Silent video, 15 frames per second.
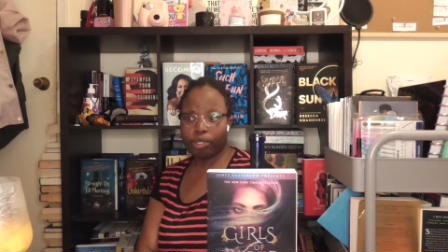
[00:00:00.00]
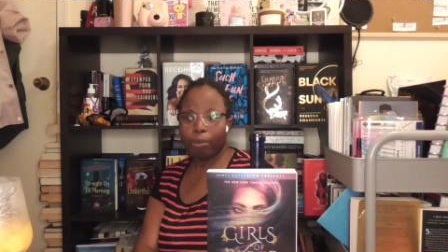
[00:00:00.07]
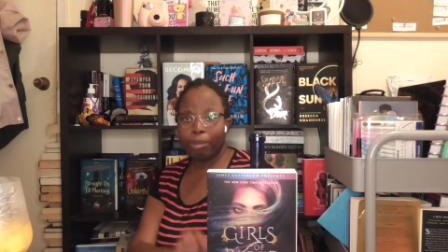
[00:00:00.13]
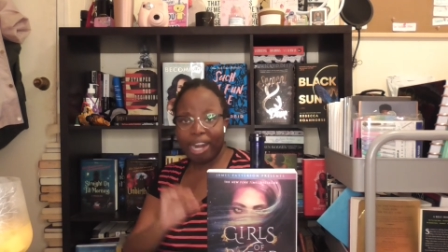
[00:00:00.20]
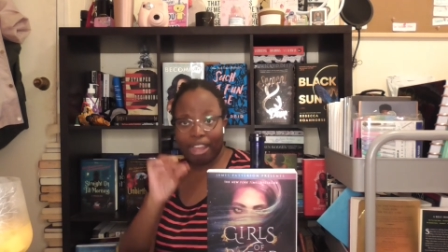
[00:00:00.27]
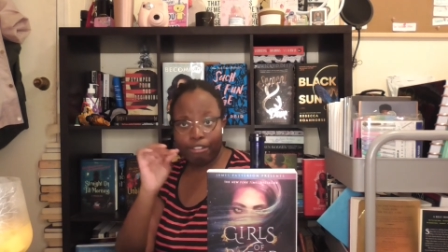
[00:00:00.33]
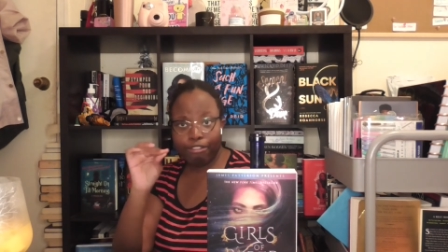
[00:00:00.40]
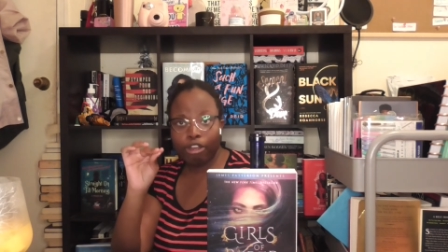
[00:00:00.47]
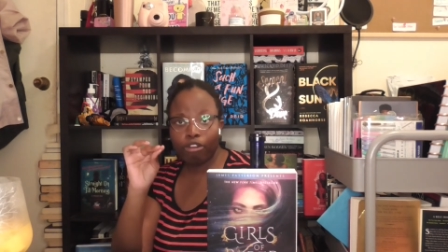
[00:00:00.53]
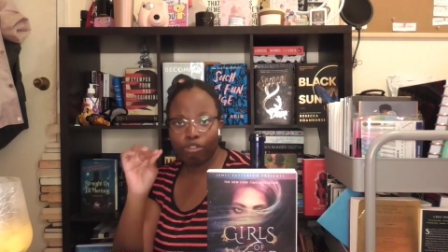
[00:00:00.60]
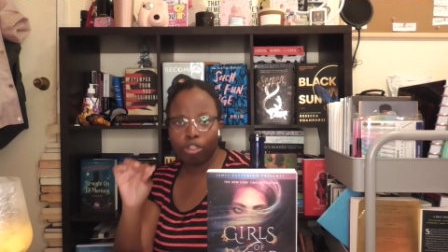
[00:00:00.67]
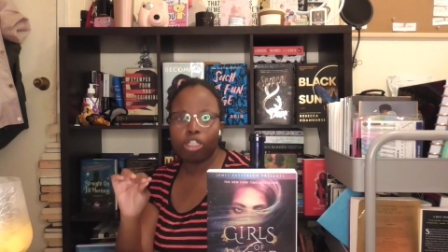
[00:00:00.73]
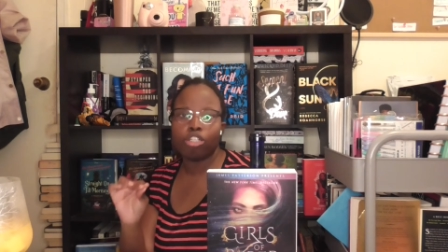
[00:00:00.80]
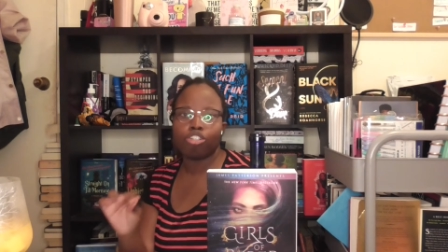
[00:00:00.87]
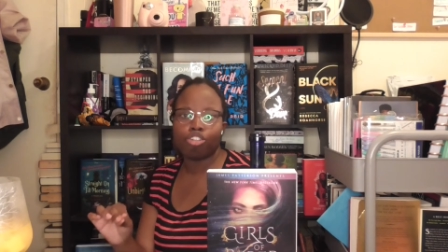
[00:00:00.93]
But I felt
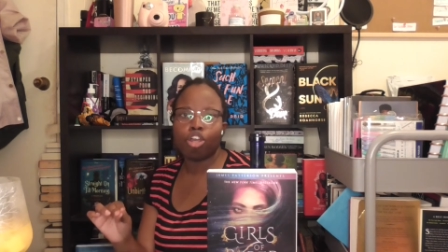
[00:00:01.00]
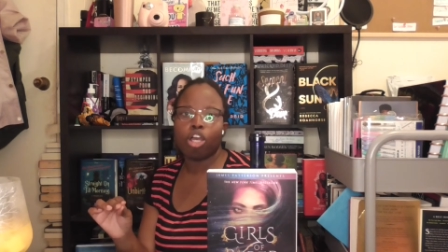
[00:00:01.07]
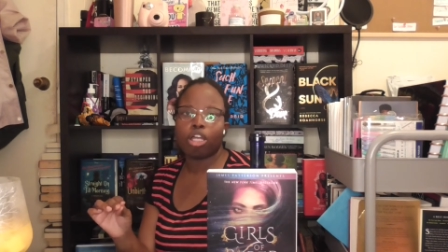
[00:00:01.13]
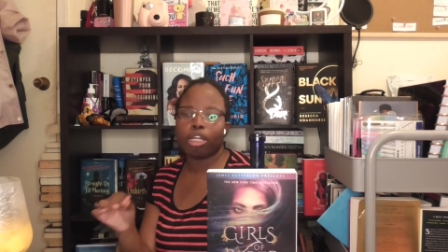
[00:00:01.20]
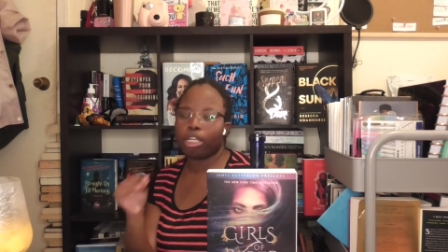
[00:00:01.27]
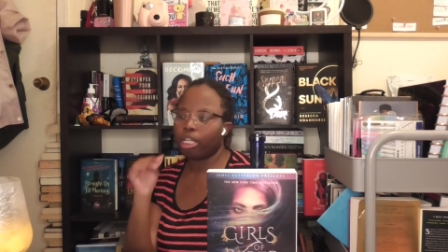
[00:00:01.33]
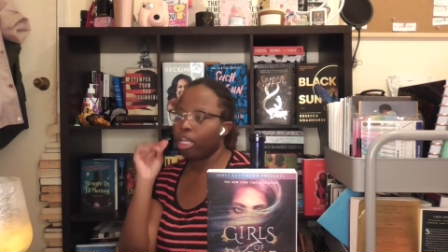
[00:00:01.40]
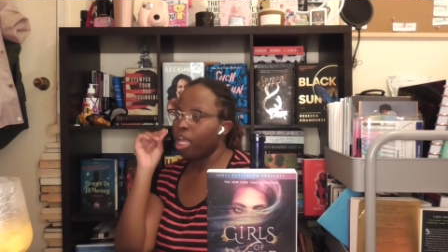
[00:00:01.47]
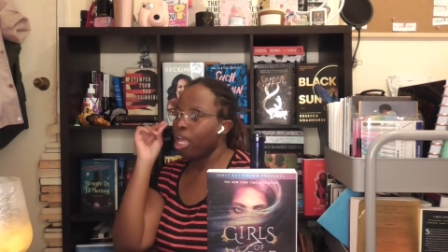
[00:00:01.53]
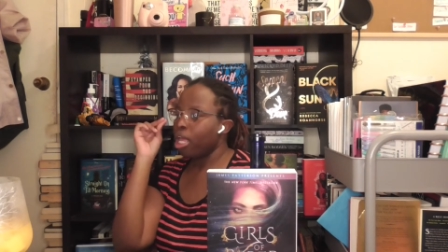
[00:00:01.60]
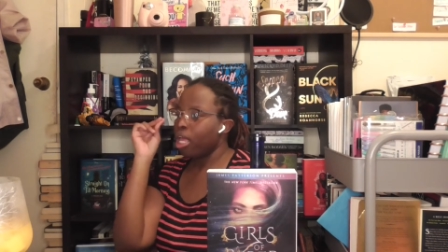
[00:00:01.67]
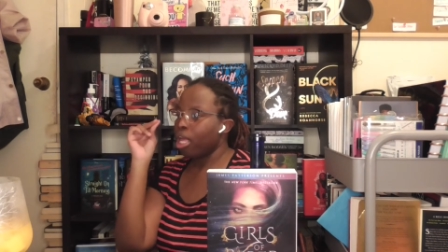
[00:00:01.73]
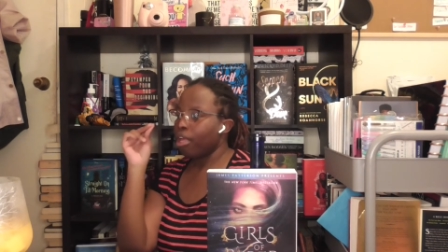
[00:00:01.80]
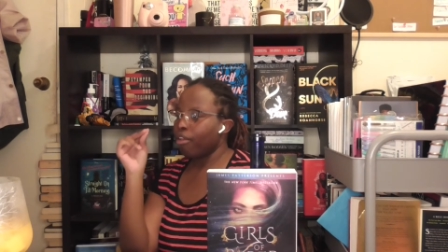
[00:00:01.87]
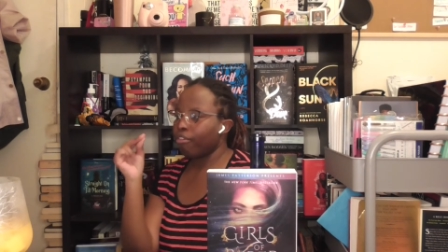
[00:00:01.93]
really strongly
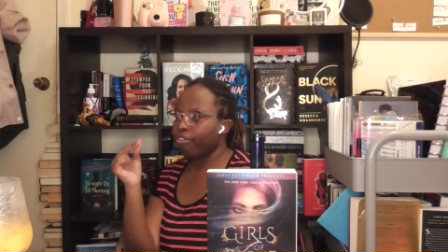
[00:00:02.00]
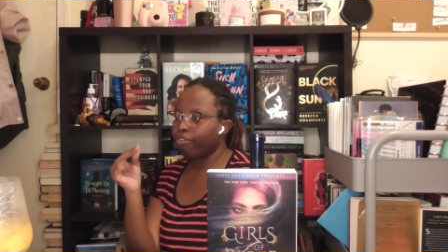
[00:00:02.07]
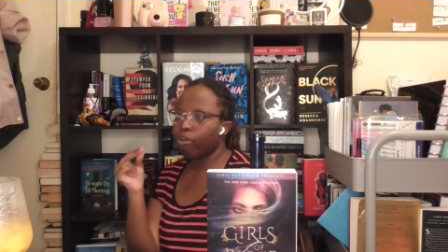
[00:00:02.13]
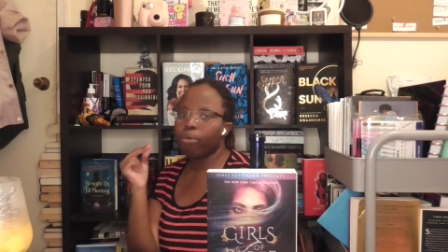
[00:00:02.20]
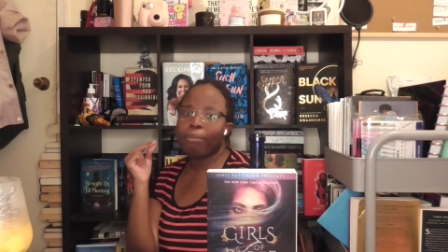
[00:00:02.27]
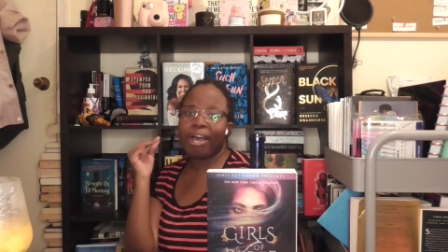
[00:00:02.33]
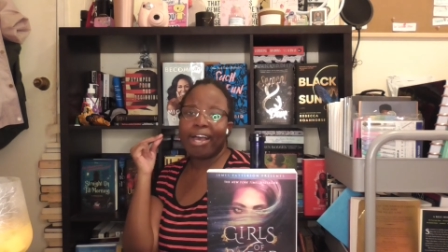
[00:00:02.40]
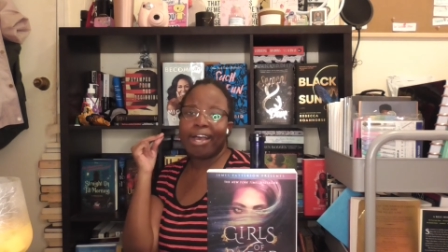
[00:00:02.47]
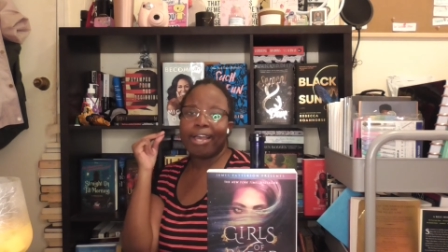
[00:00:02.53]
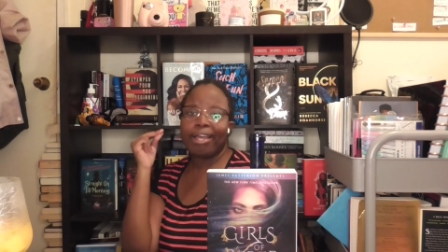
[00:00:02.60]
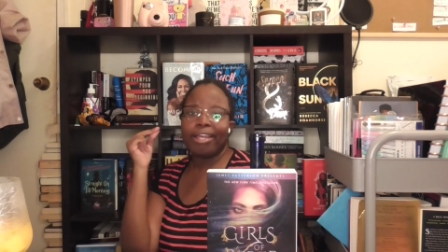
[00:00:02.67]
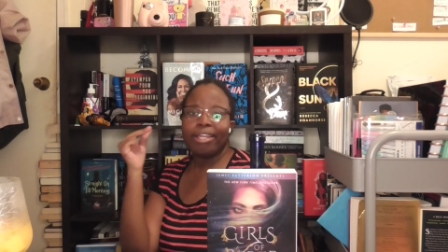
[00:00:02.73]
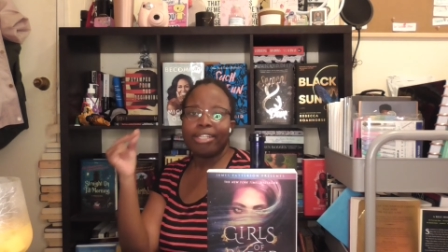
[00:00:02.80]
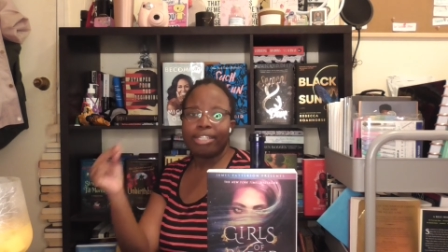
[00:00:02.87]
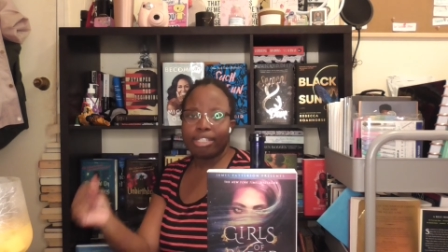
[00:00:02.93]
for my
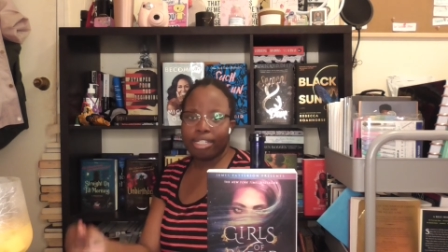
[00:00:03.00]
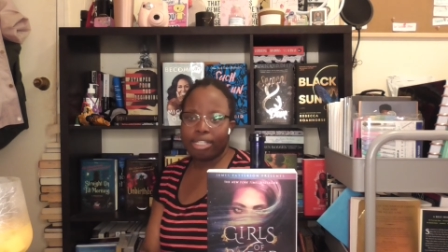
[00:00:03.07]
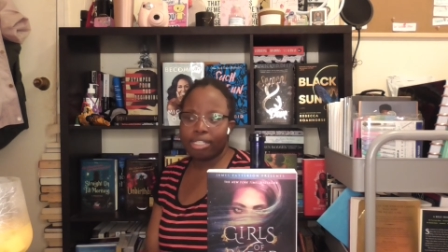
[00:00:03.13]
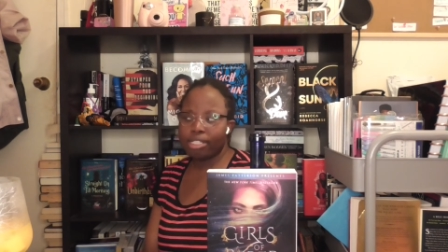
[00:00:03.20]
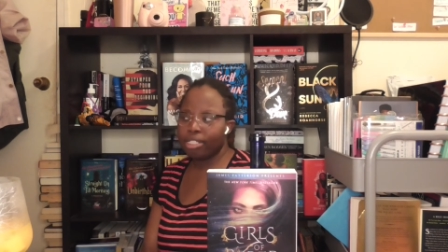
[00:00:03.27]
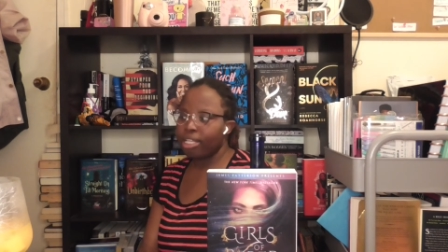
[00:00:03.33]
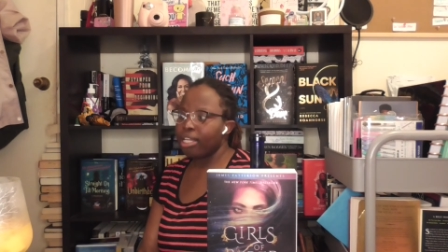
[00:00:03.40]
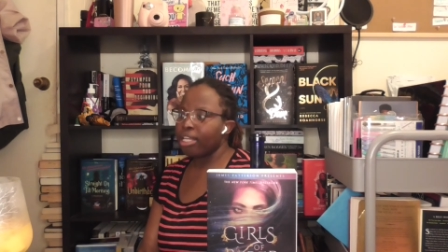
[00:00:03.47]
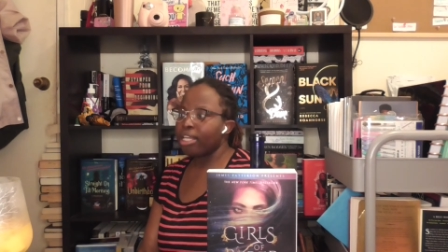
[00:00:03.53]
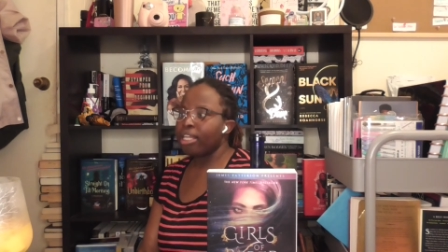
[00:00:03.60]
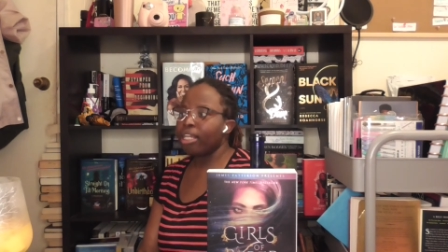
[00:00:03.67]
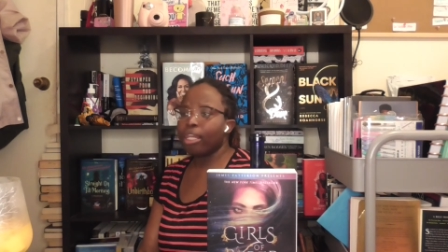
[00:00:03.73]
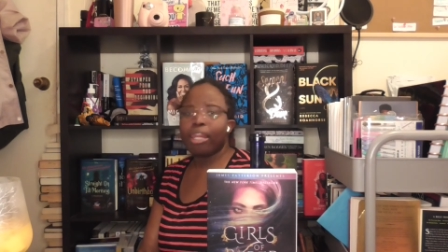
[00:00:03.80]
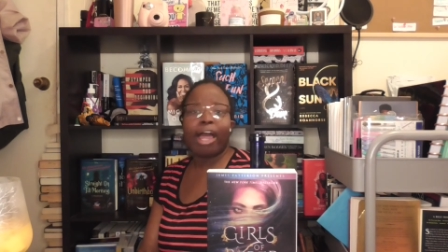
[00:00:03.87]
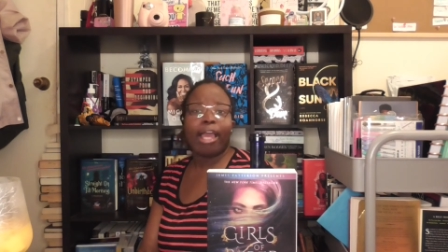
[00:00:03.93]

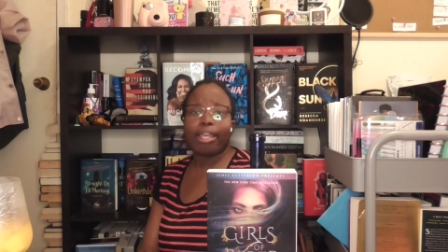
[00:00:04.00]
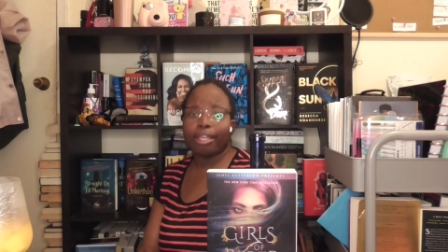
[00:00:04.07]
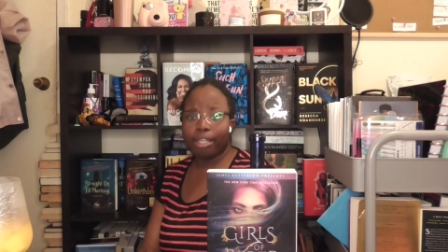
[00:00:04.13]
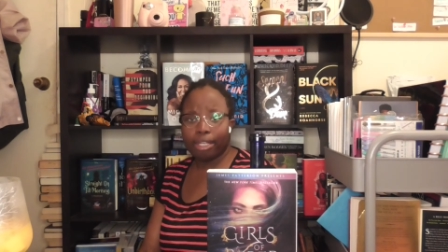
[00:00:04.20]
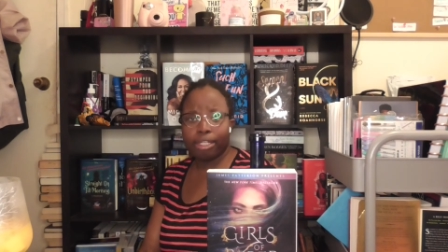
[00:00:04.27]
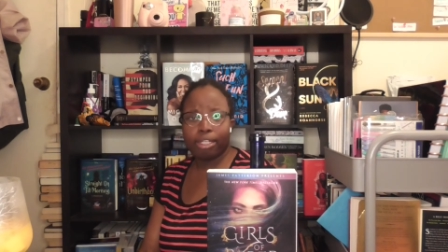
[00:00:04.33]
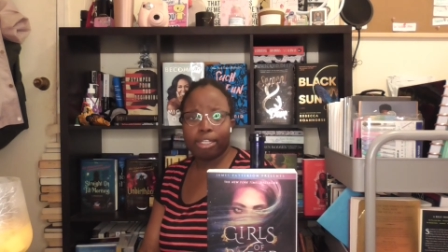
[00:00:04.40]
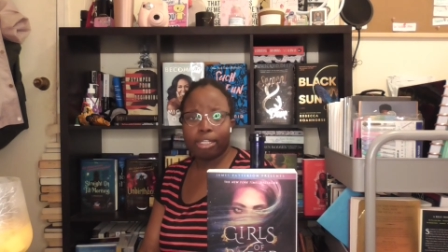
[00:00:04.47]
dislike,